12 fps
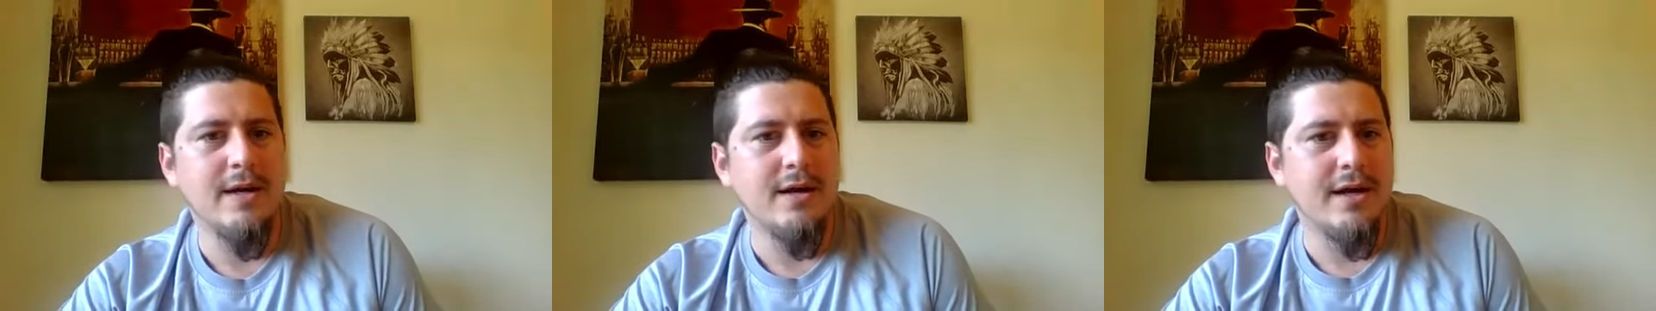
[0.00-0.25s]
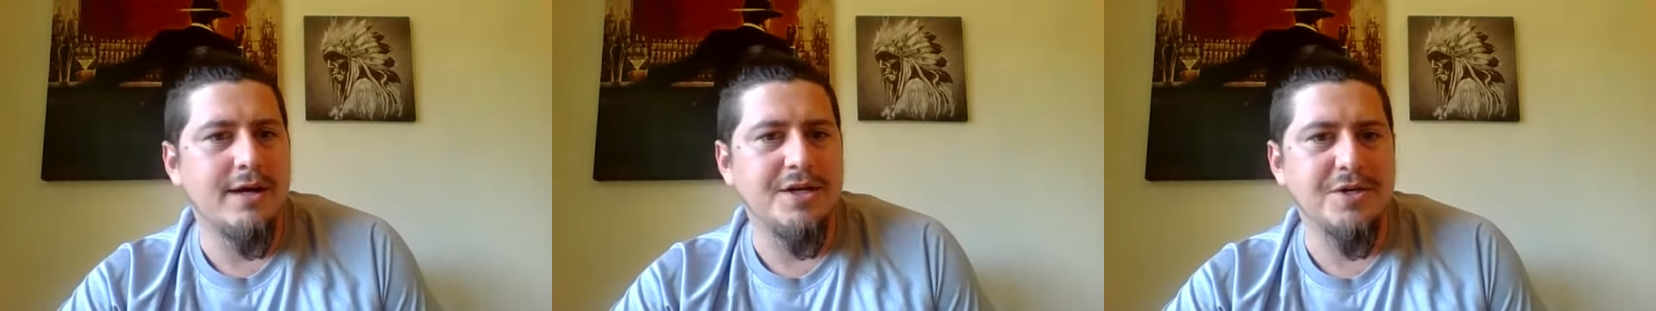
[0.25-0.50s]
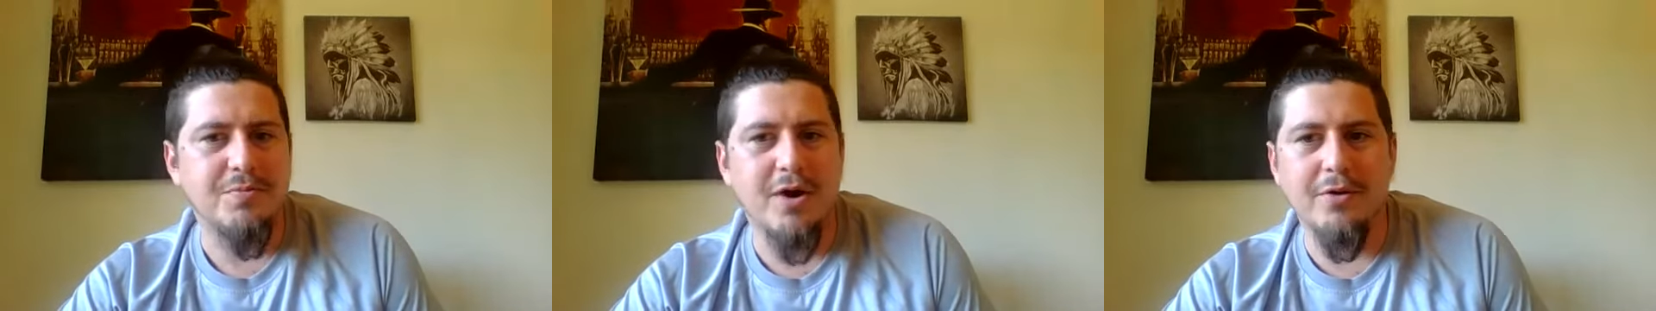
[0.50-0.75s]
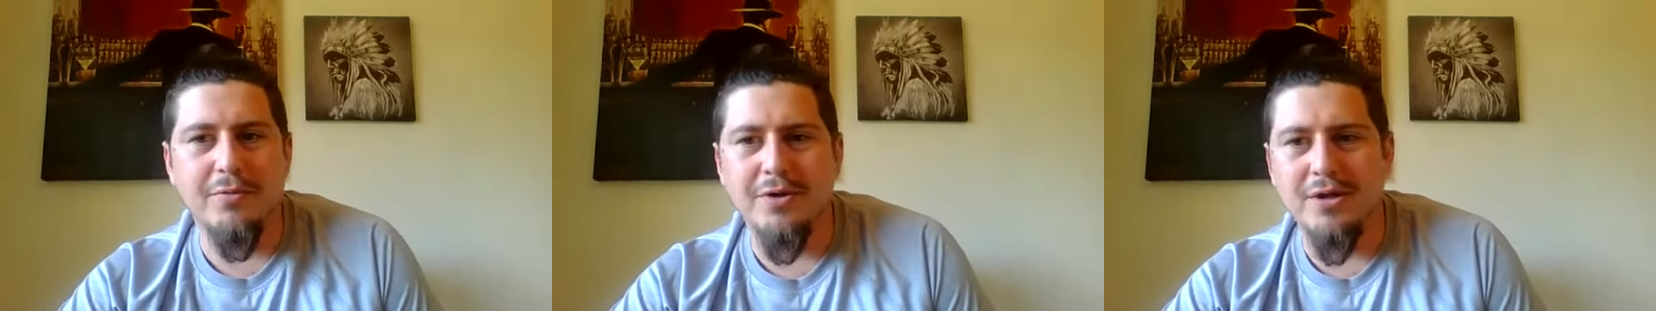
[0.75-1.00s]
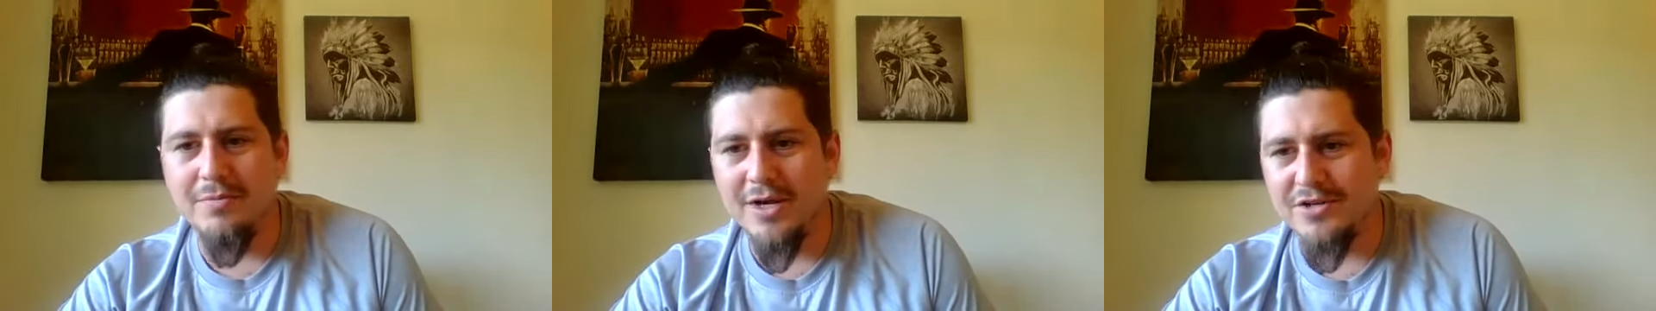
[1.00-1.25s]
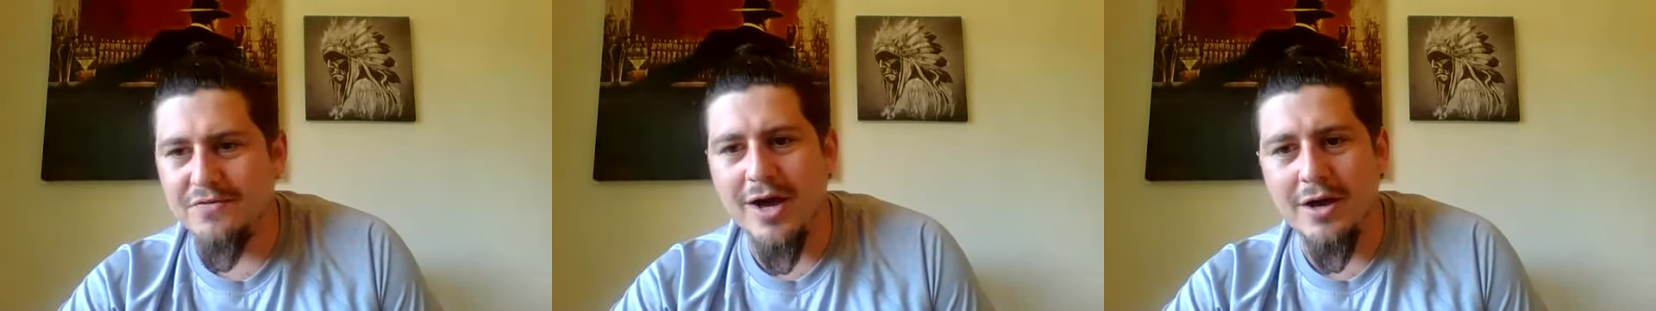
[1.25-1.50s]
And he's probably the
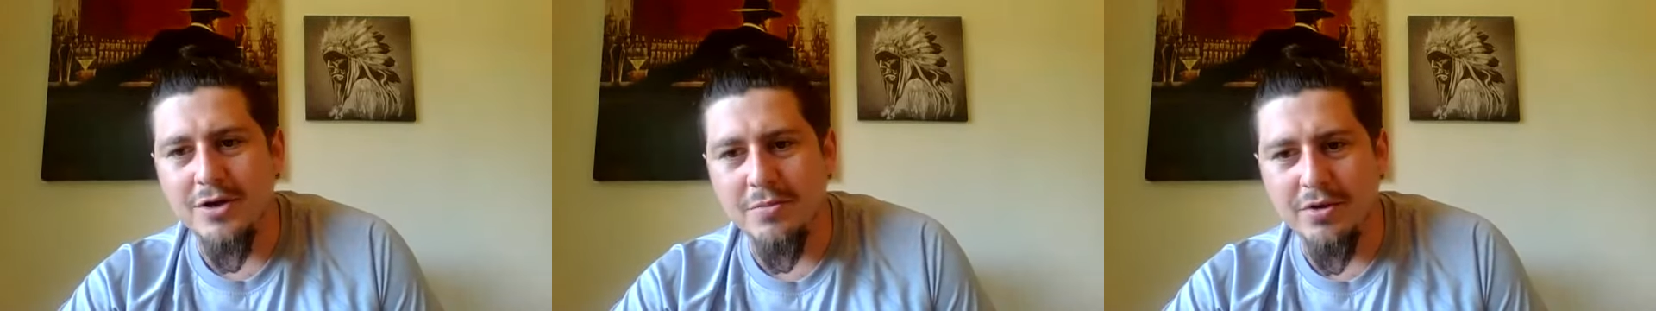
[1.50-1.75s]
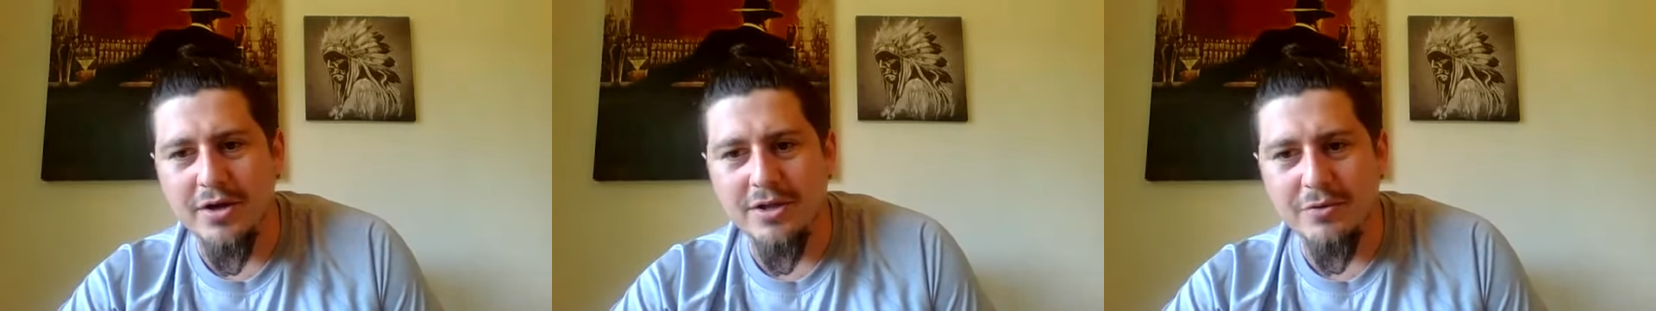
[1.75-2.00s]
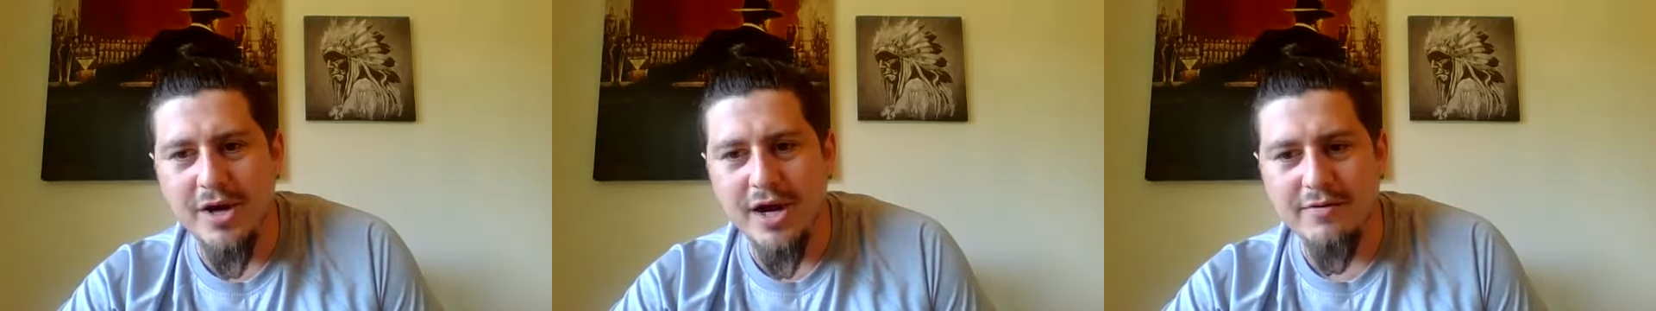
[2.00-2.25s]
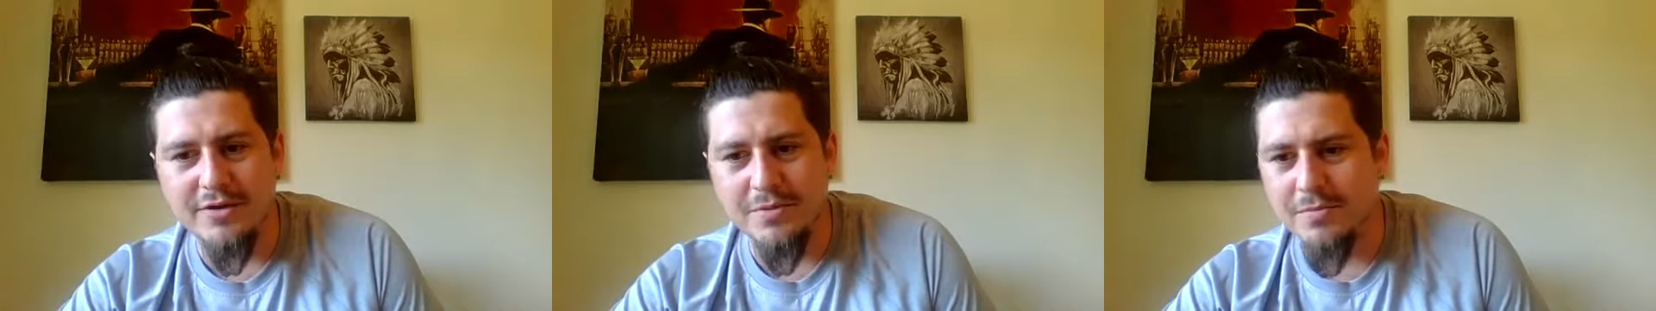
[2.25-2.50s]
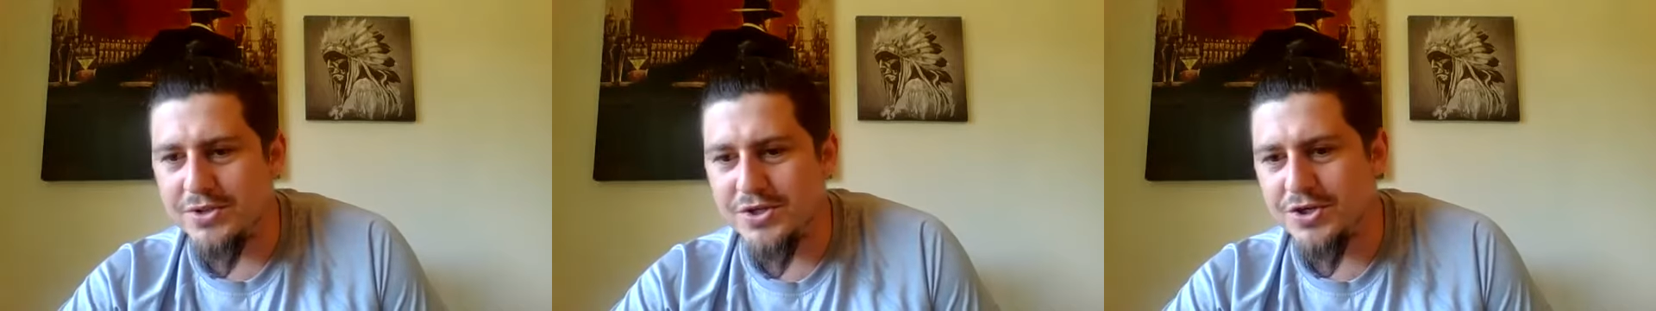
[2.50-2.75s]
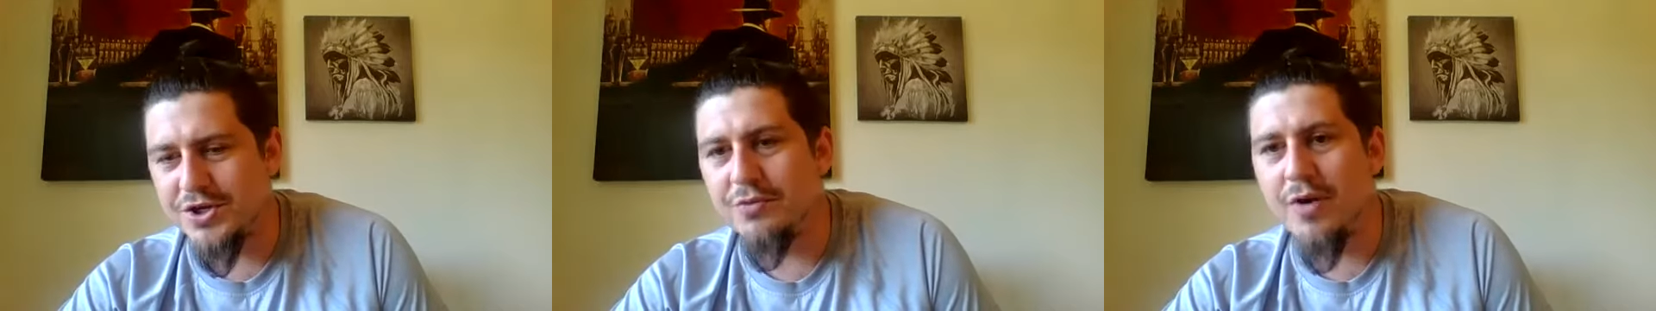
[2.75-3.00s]
best value play that we have at the
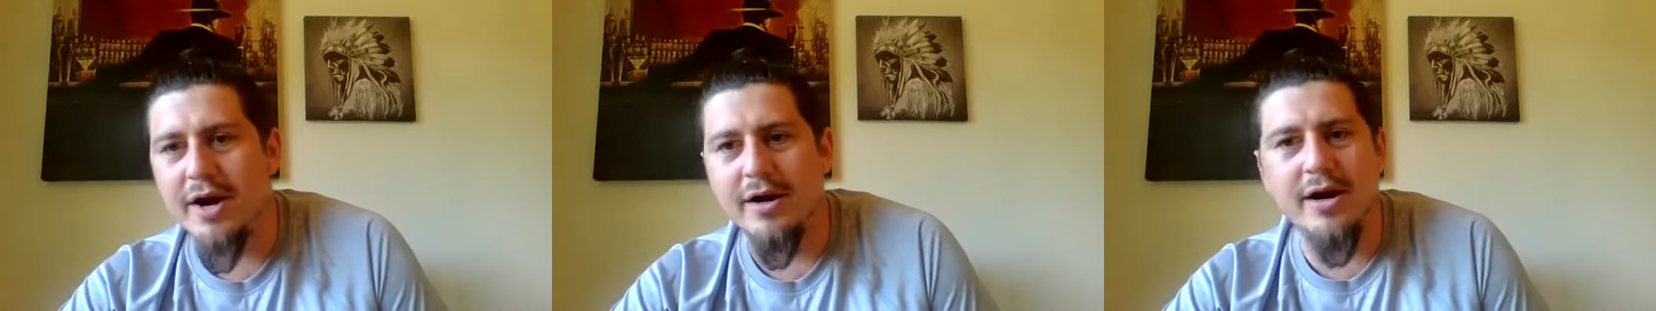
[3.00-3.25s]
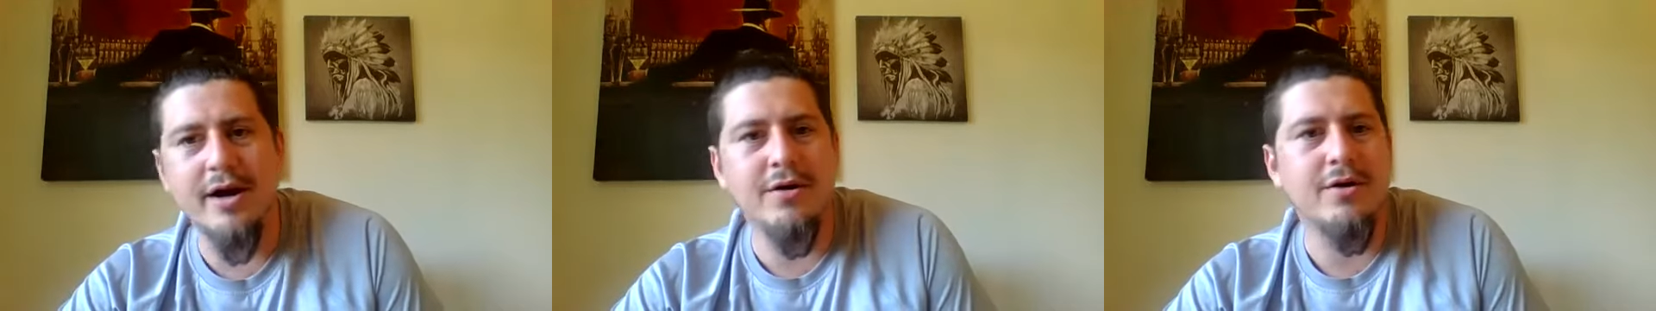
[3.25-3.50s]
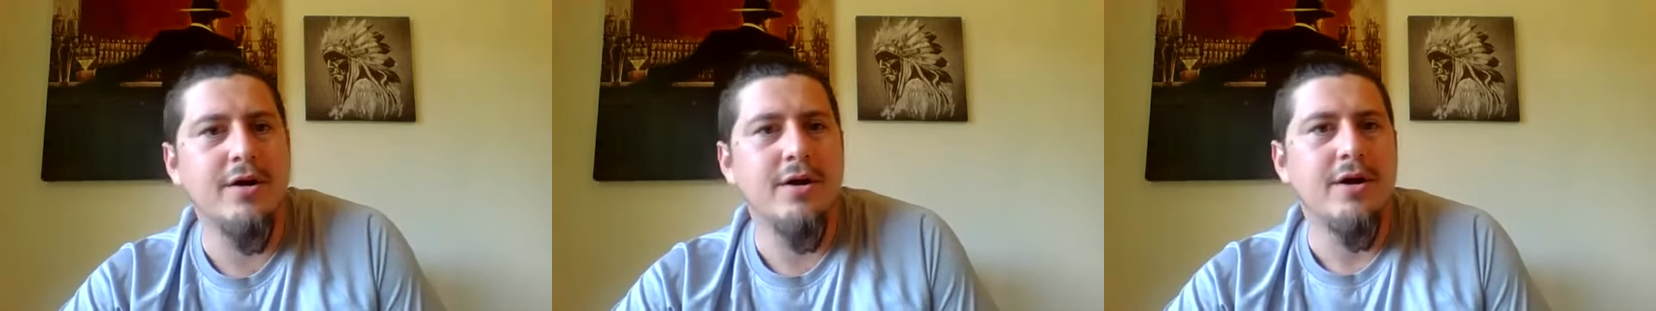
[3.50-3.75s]
position right now.